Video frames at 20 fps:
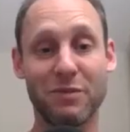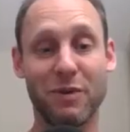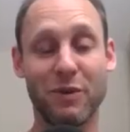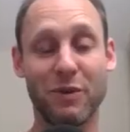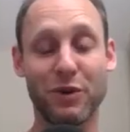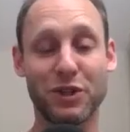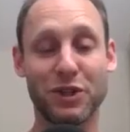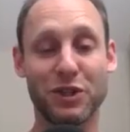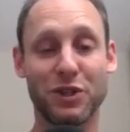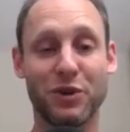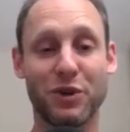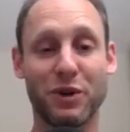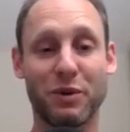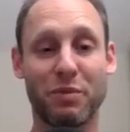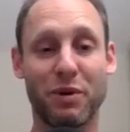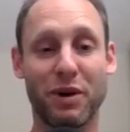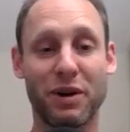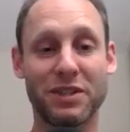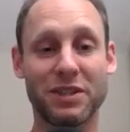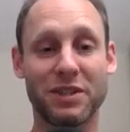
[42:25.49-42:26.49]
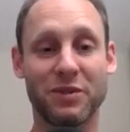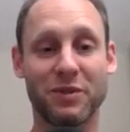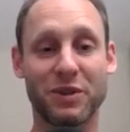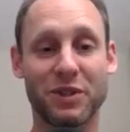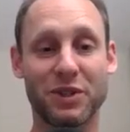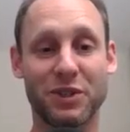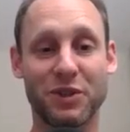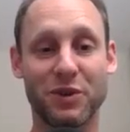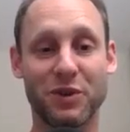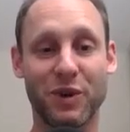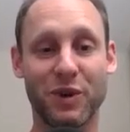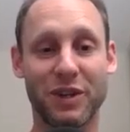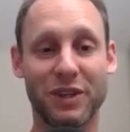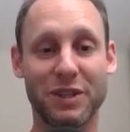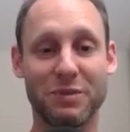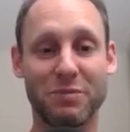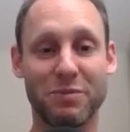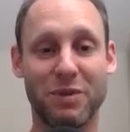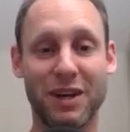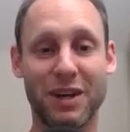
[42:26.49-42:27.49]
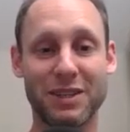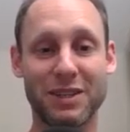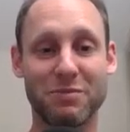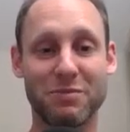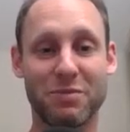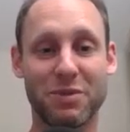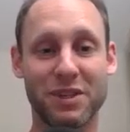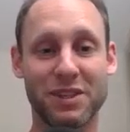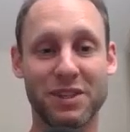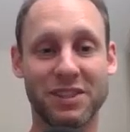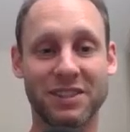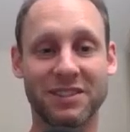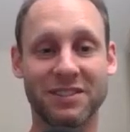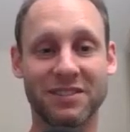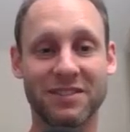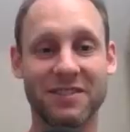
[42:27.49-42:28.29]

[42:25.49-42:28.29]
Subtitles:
We should do it in person. We should do one of these pods in person.